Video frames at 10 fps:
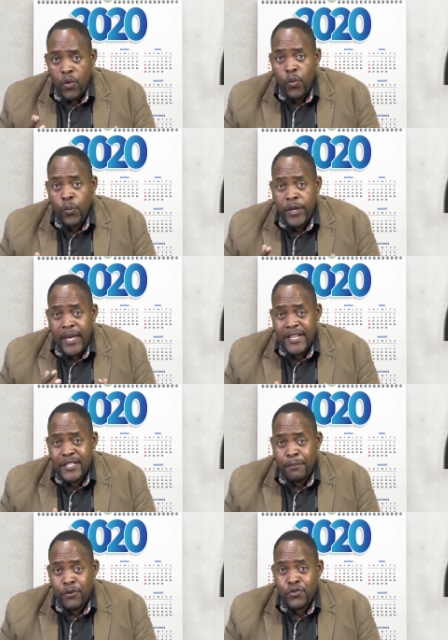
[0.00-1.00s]
we are
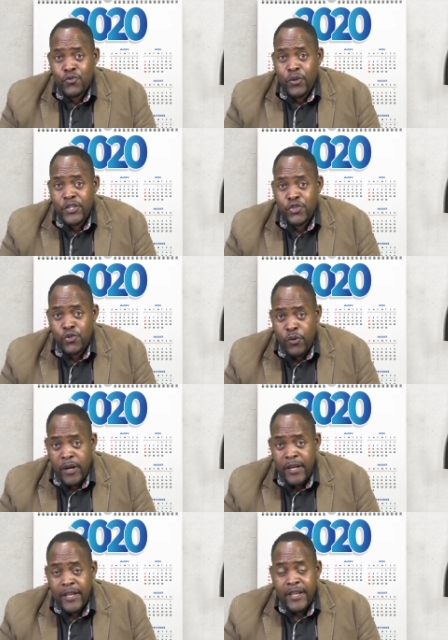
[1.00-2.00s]
supposed to ensure
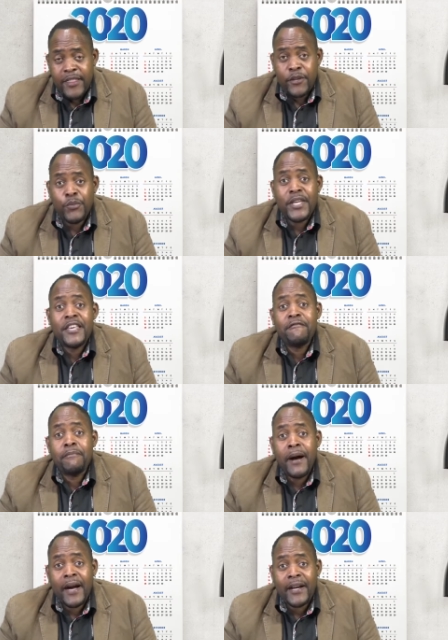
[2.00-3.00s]
that we give
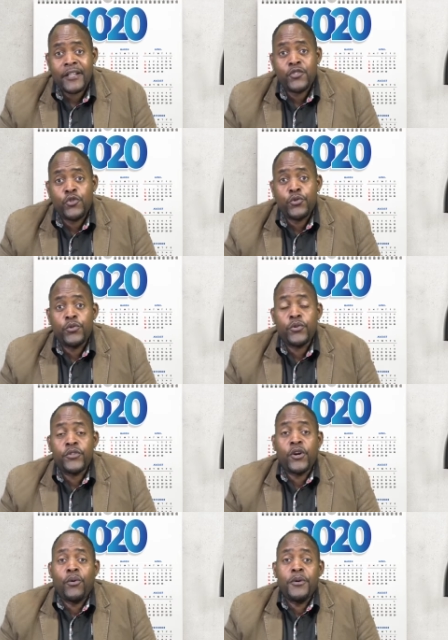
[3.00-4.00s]
back to the
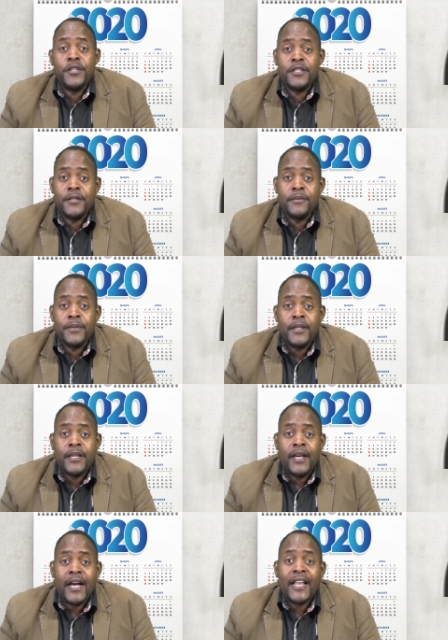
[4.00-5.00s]
community.
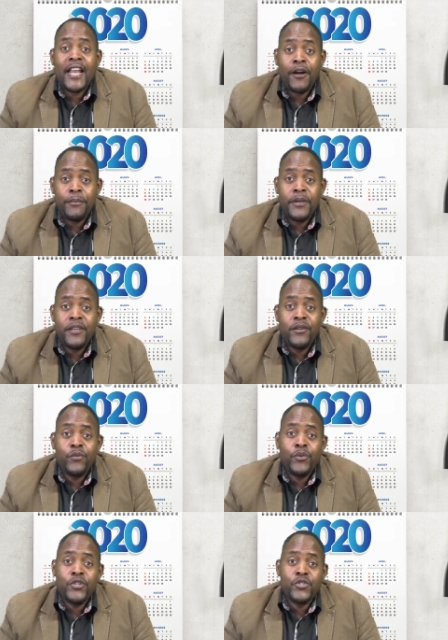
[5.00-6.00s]
Allow me
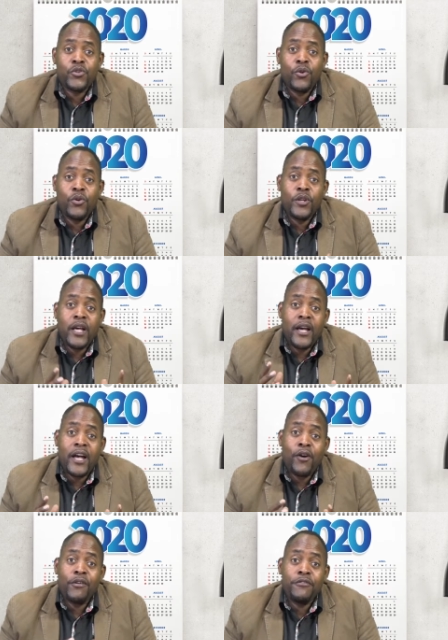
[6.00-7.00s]
wish all
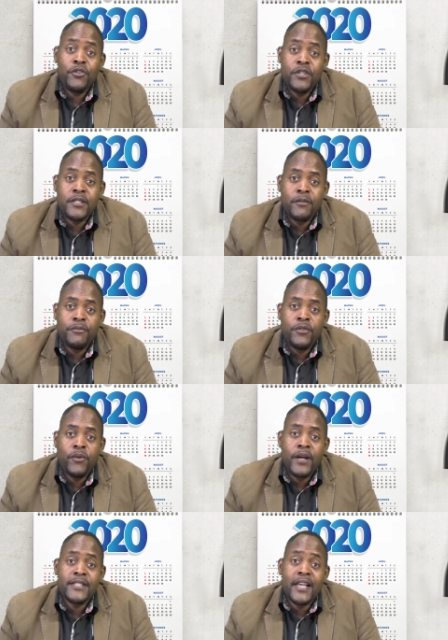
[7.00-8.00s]
our
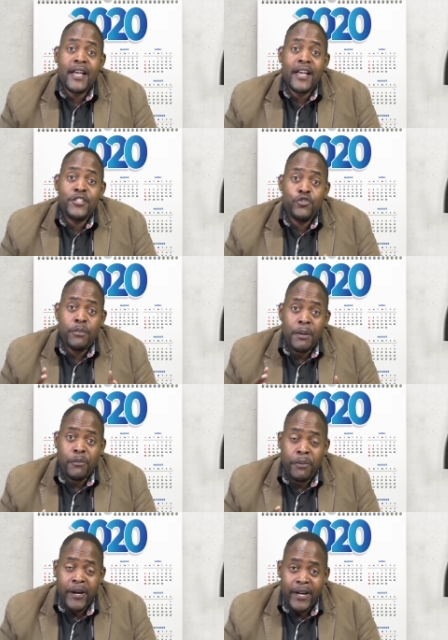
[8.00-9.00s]
viewers Juma
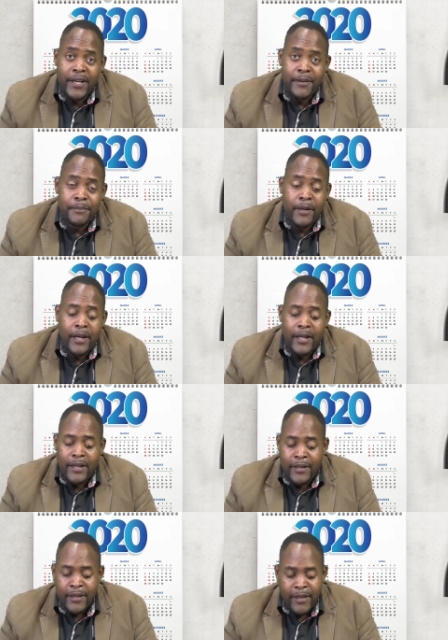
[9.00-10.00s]

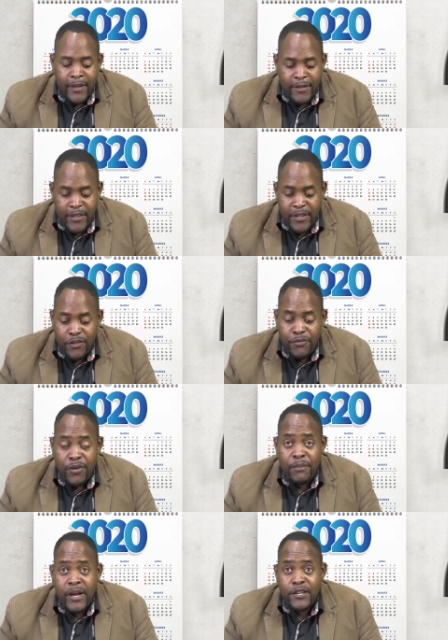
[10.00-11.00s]
Mubarak. Thank you very
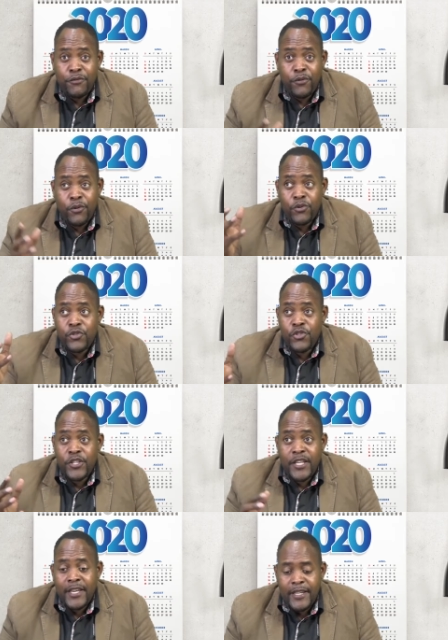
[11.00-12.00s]
much for
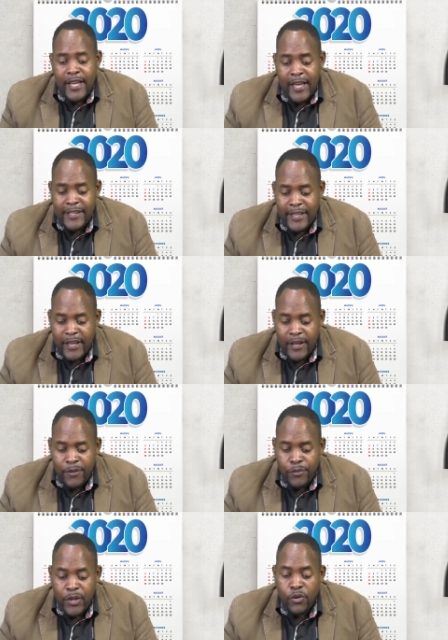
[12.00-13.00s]
tuning in, and
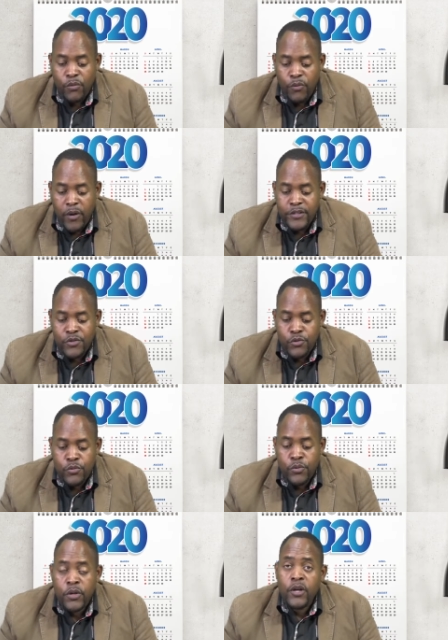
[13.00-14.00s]
we look forward to,
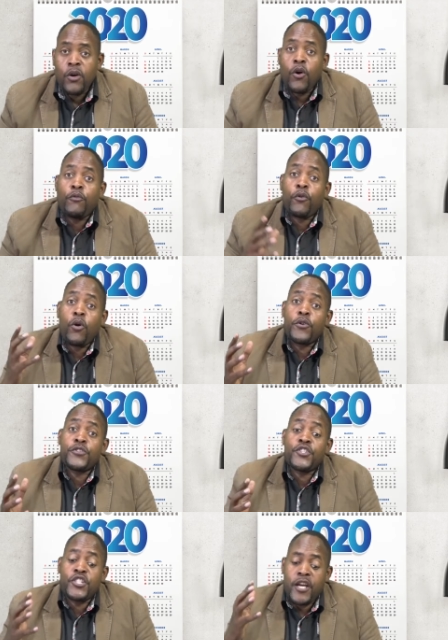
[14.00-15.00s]
of course,
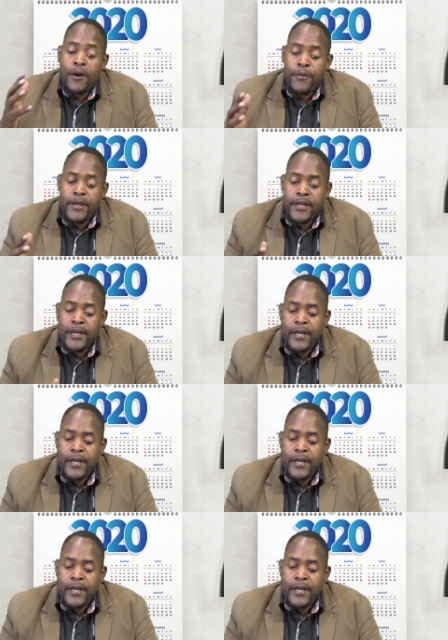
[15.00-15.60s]
sharing